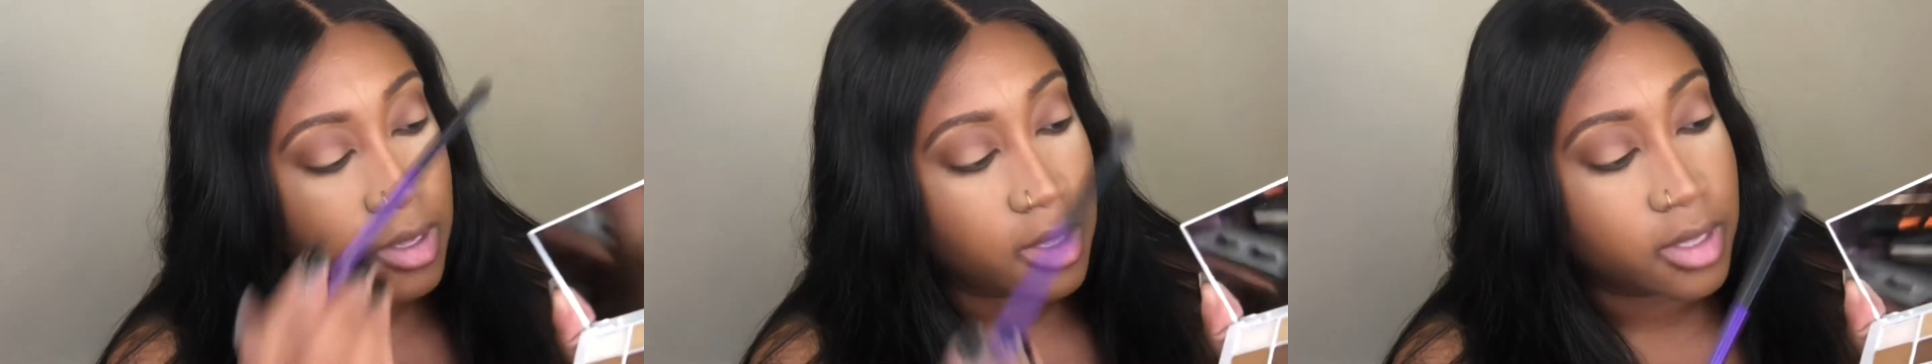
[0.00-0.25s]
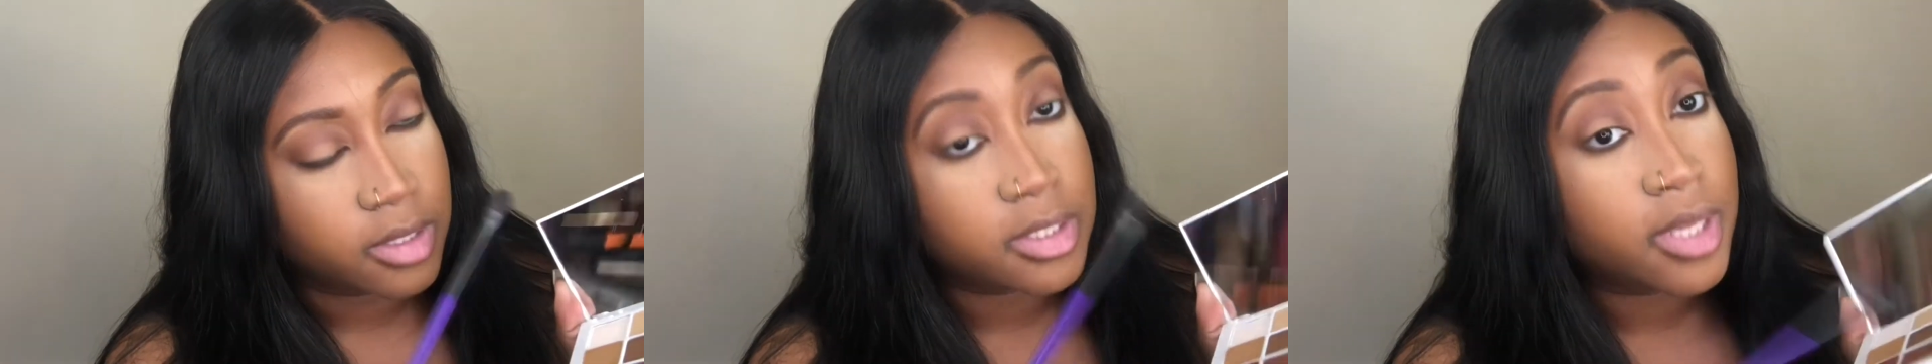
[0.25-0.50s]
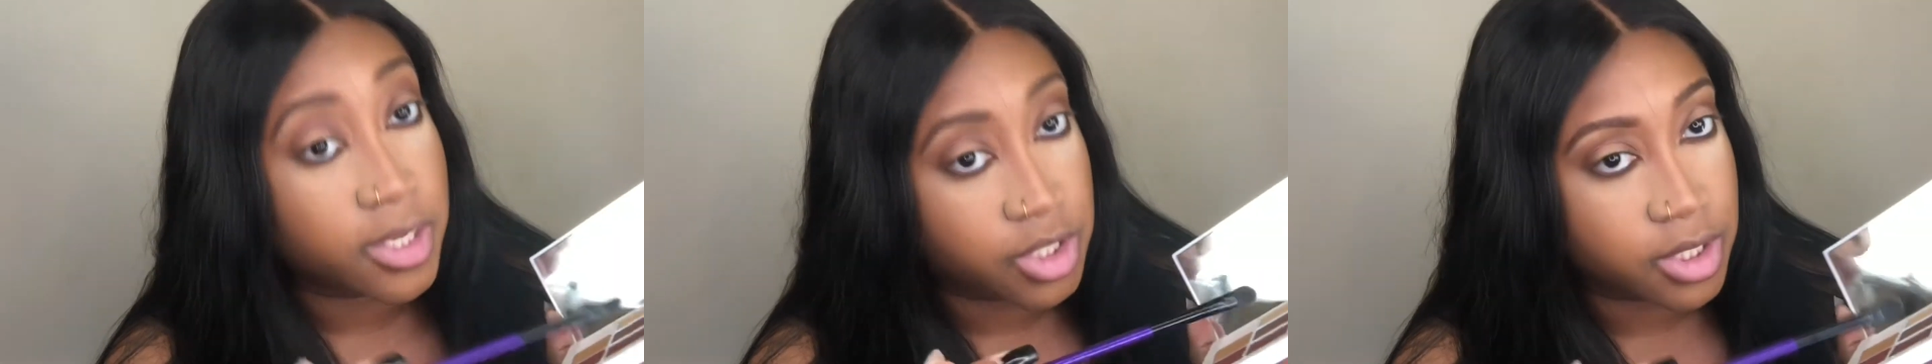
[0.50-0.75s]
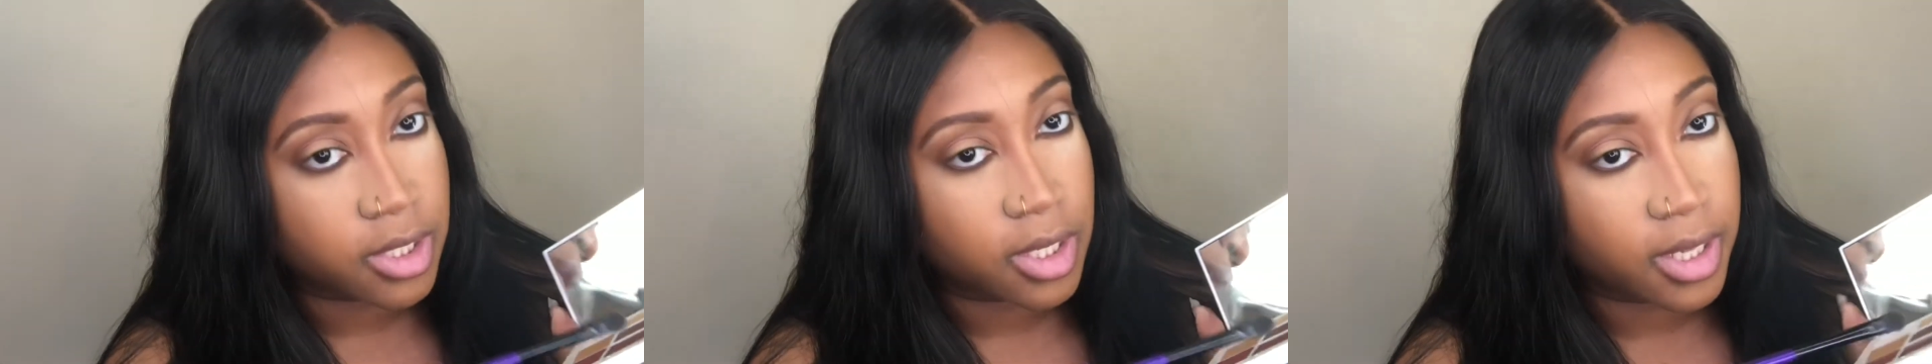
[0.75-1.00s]

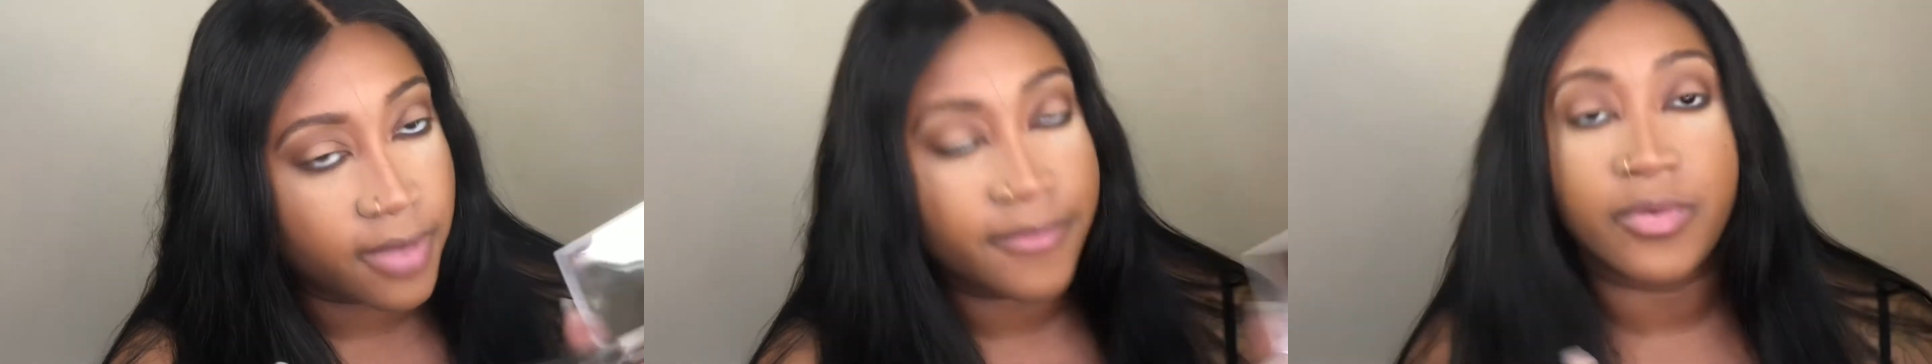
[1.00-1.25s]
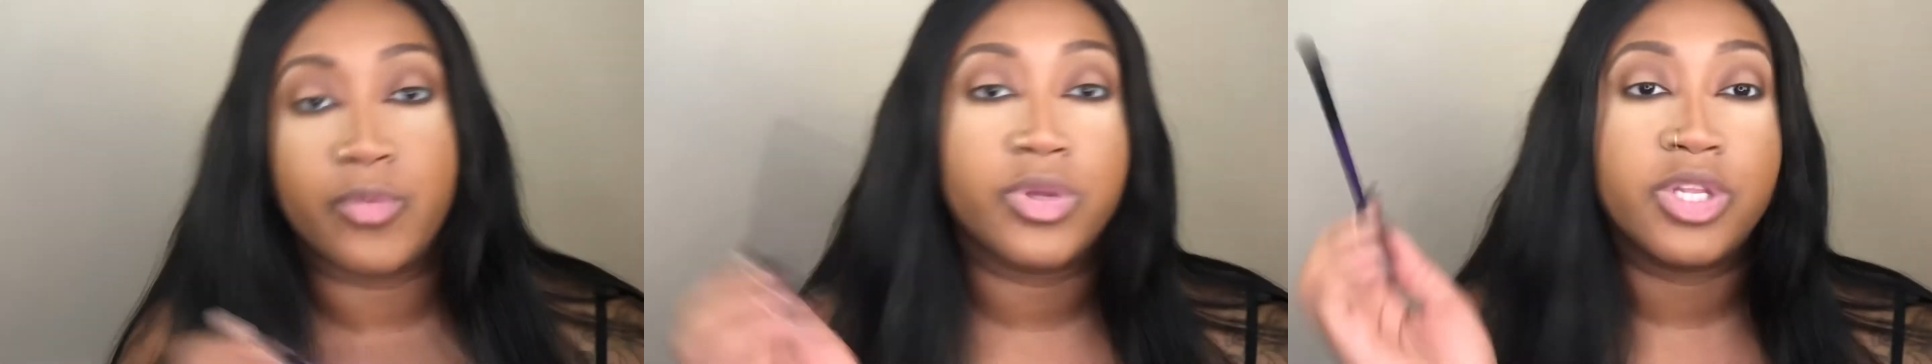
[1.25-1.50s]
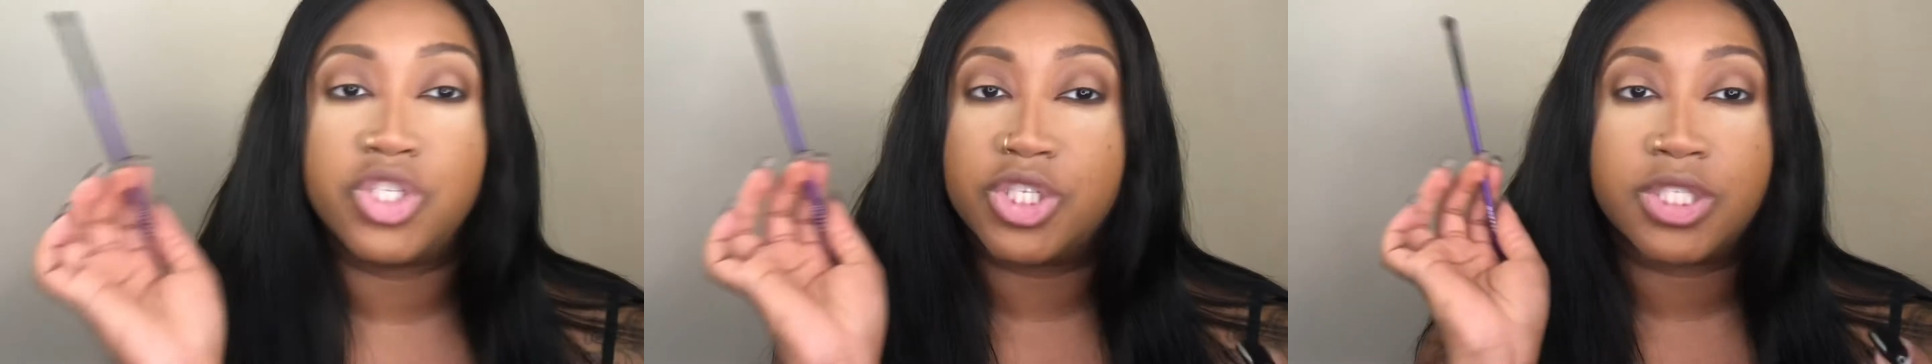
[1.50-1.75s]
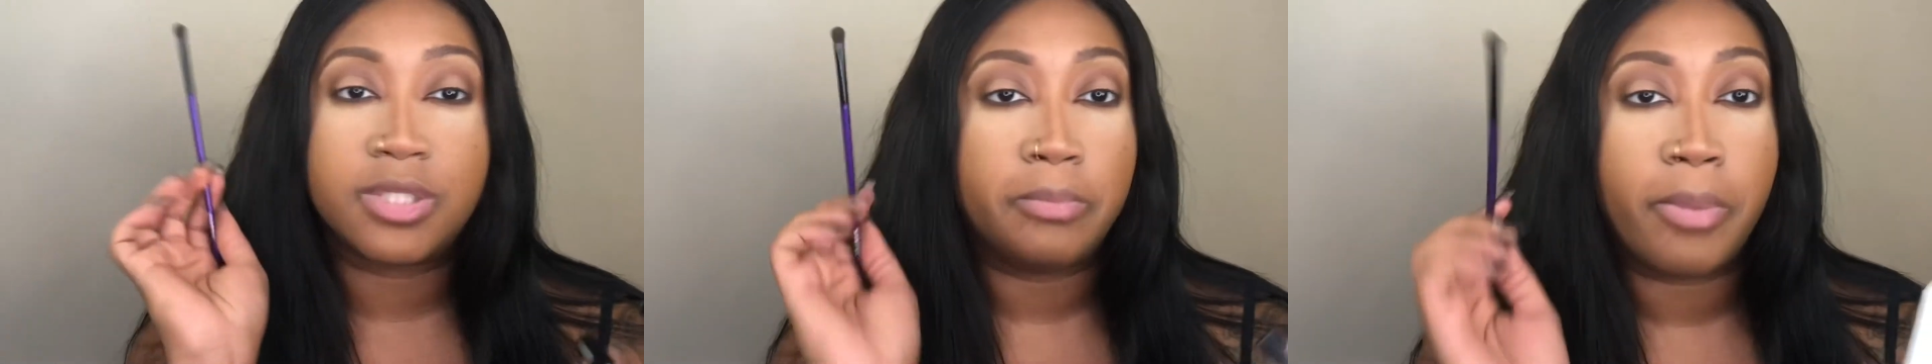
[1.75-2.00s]
touching 11, really
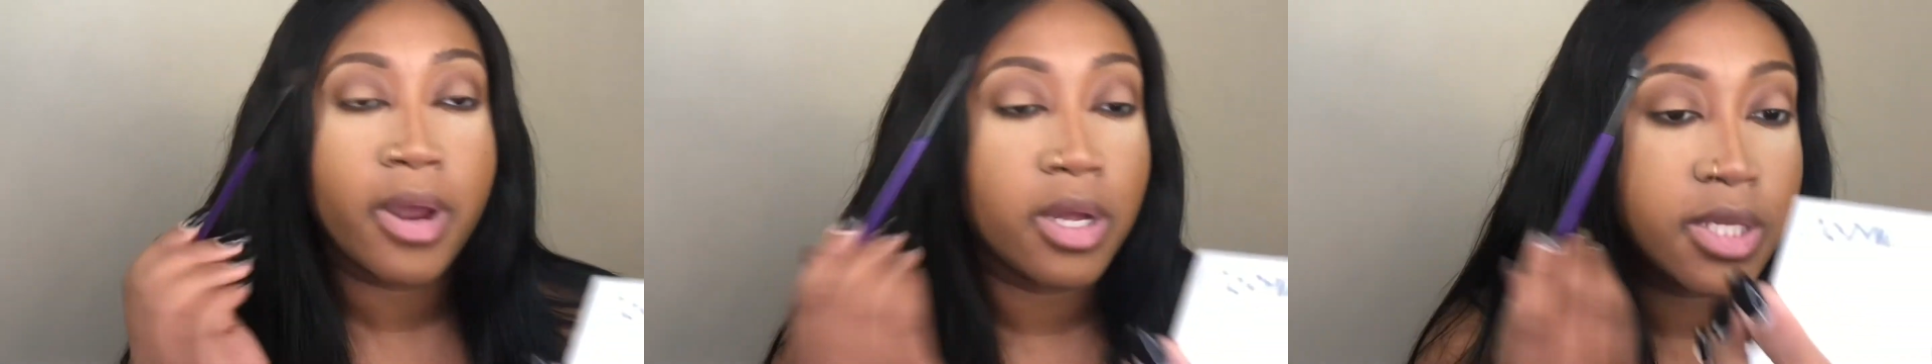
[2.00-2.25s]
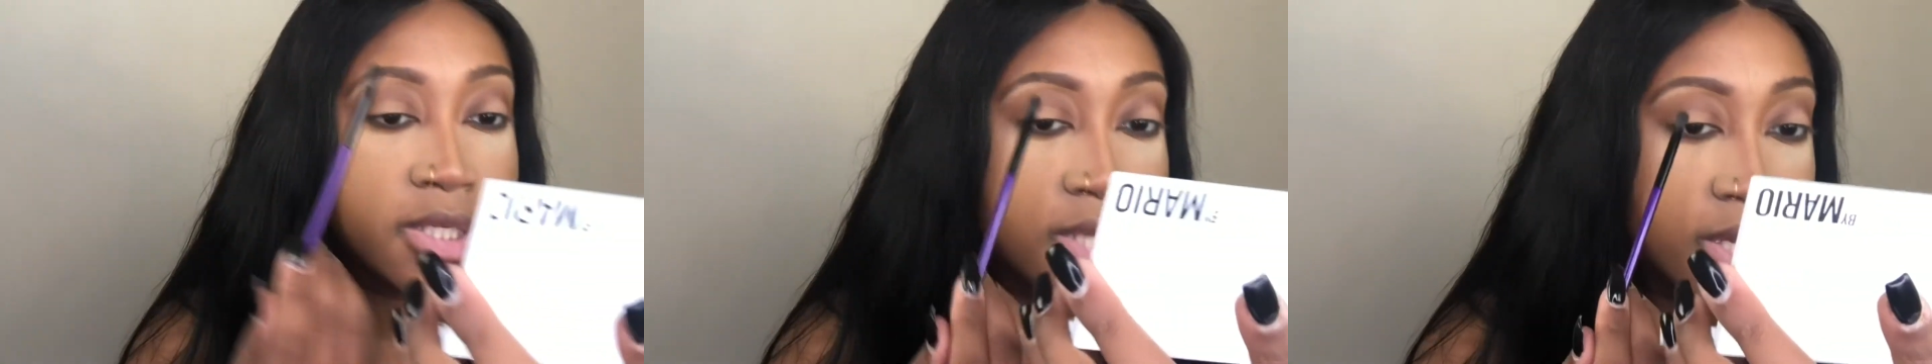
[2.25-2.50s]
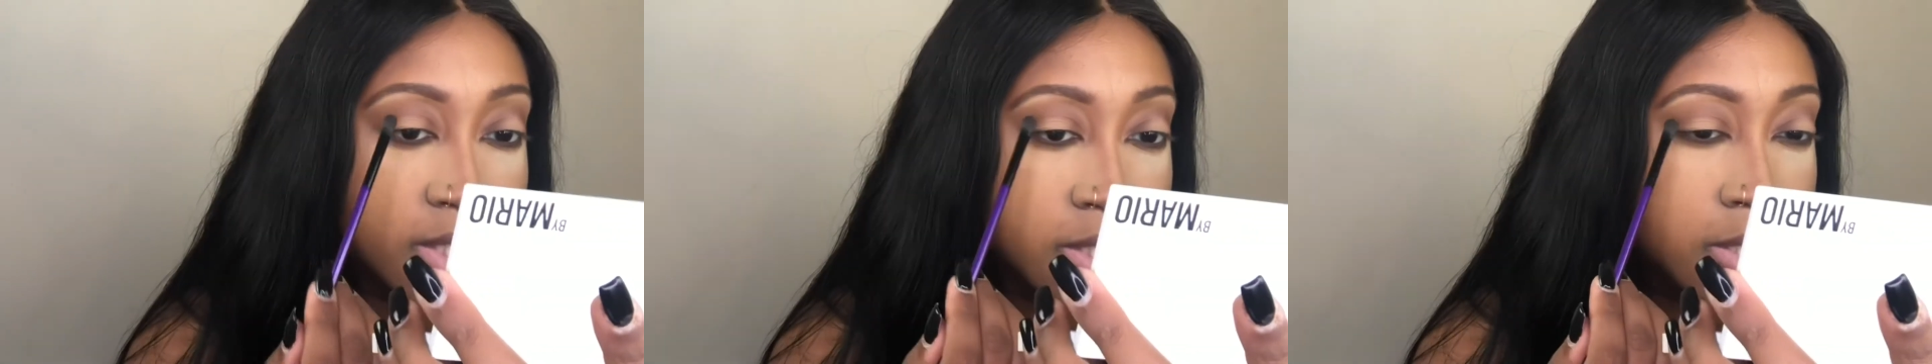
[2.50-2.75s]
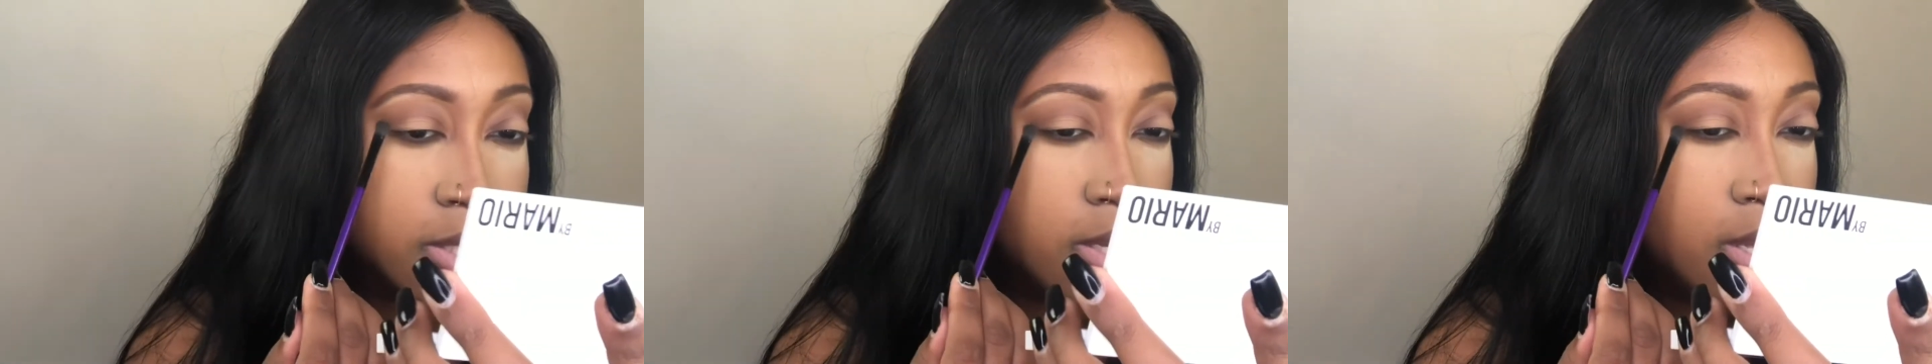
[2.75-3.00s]
just barely touching
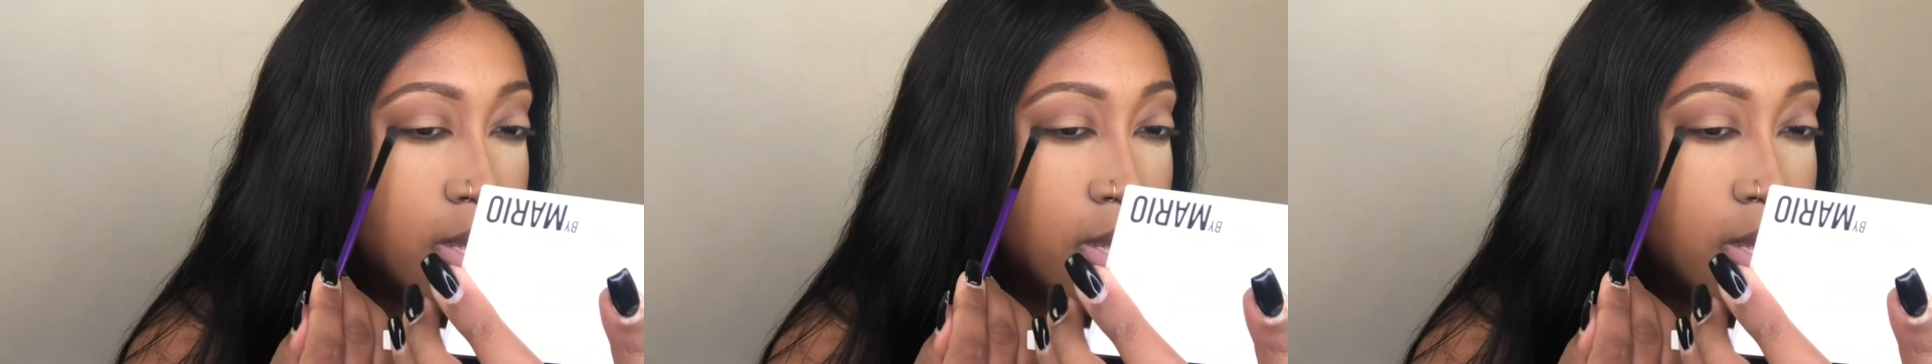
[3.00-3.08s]
it.